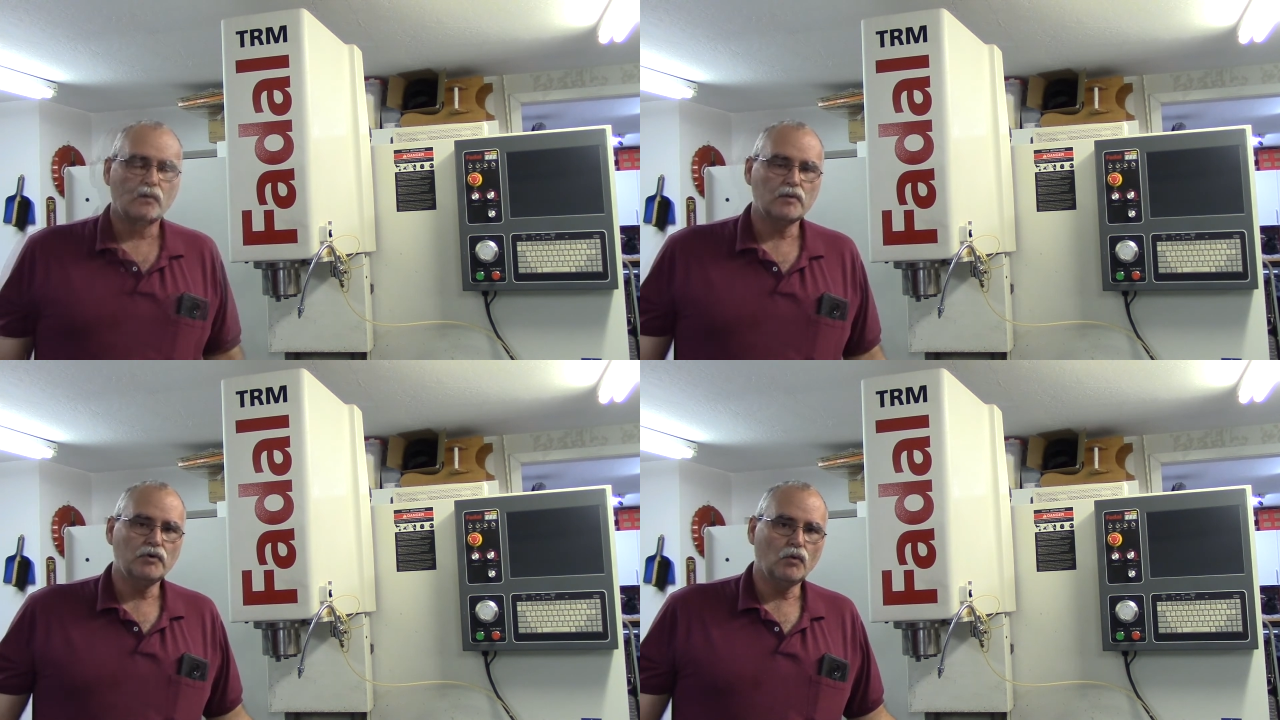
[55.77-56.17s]

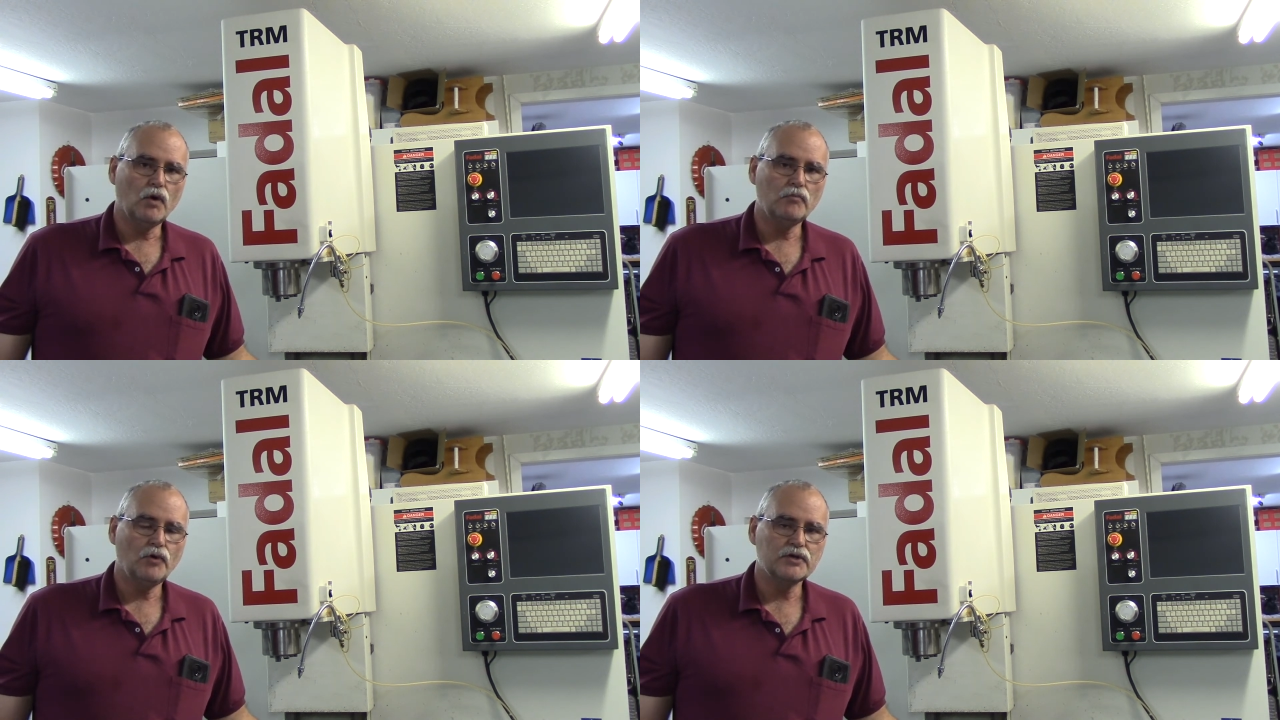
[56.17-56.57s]
we're
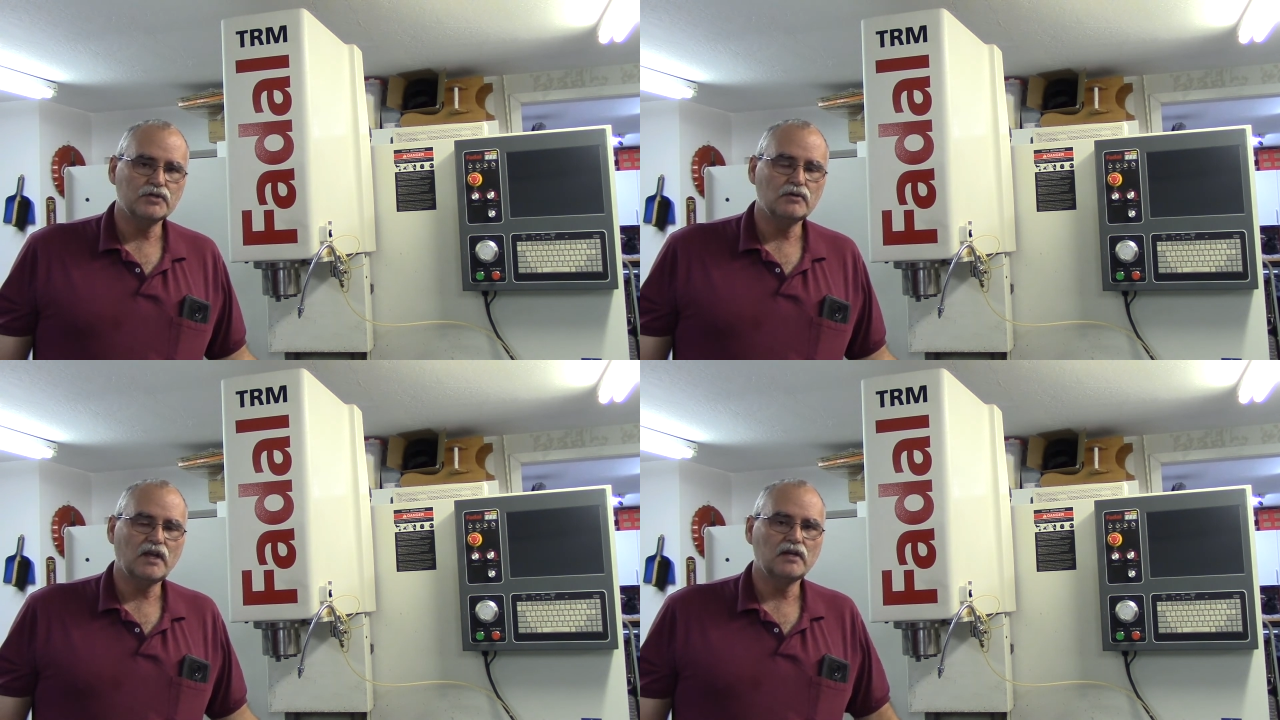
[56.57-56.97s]
going to put
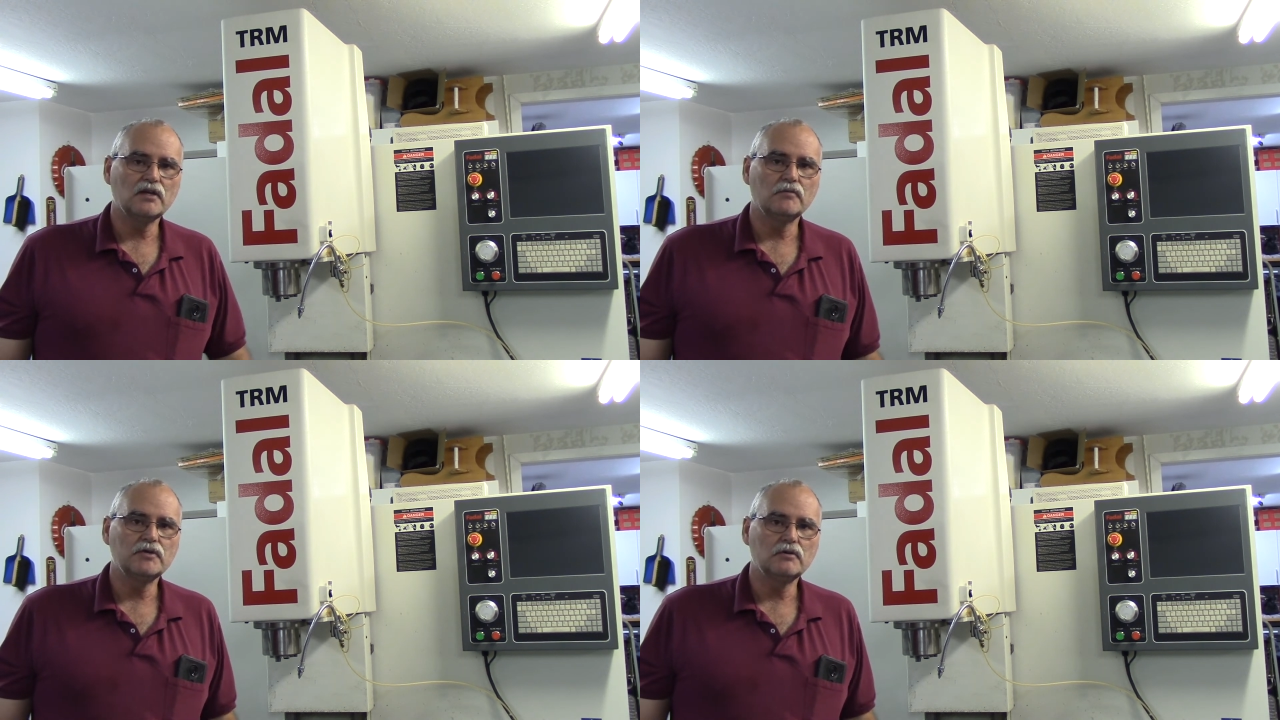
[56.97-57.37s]
1.2
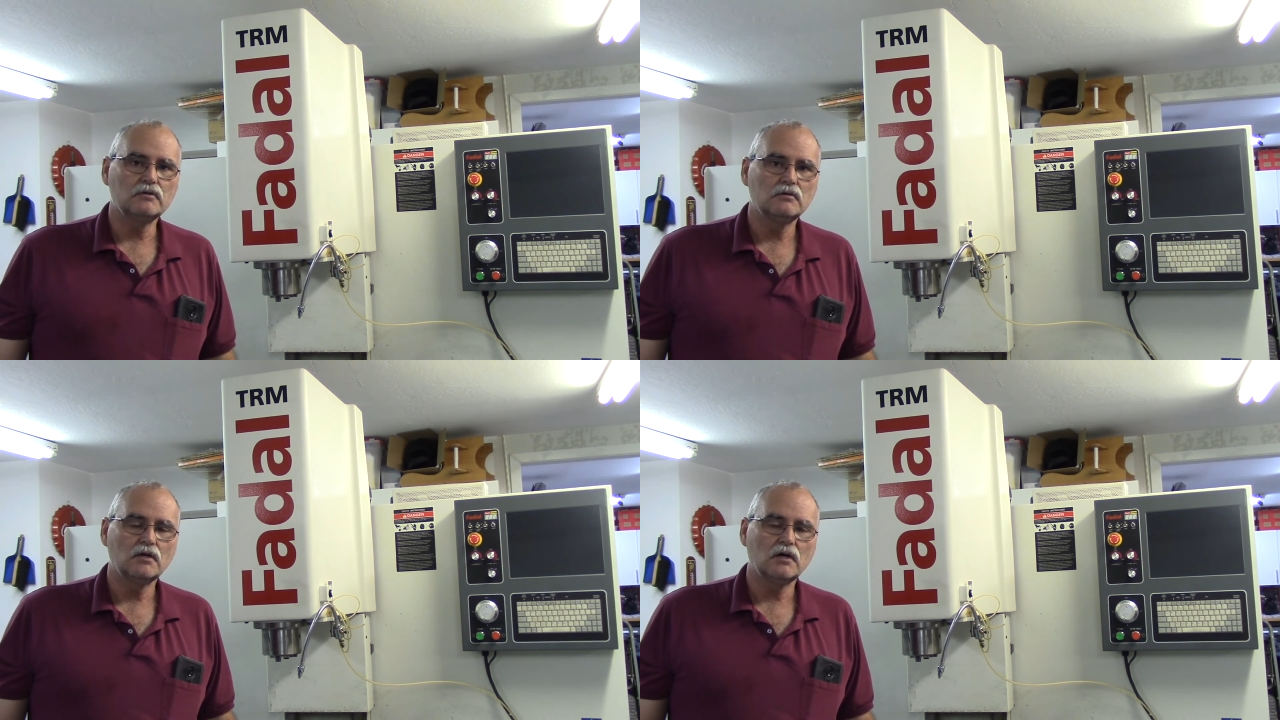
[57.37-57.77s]

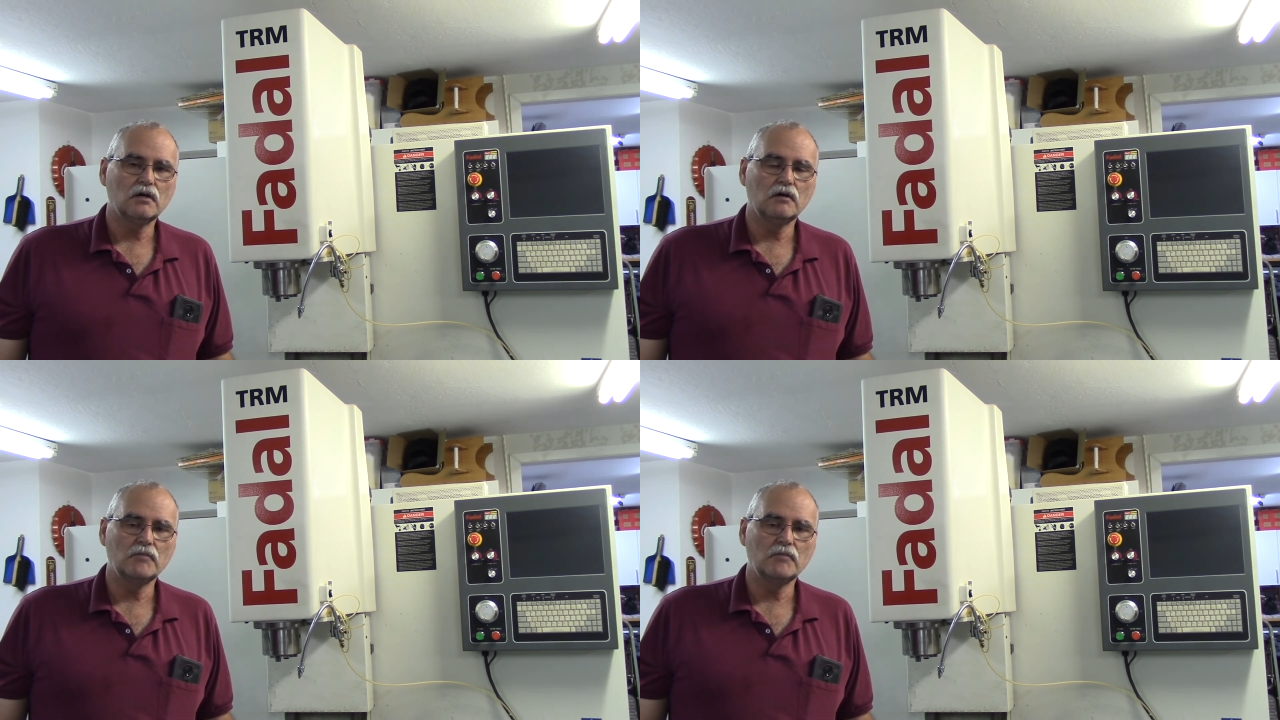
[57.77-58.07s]
kW uh,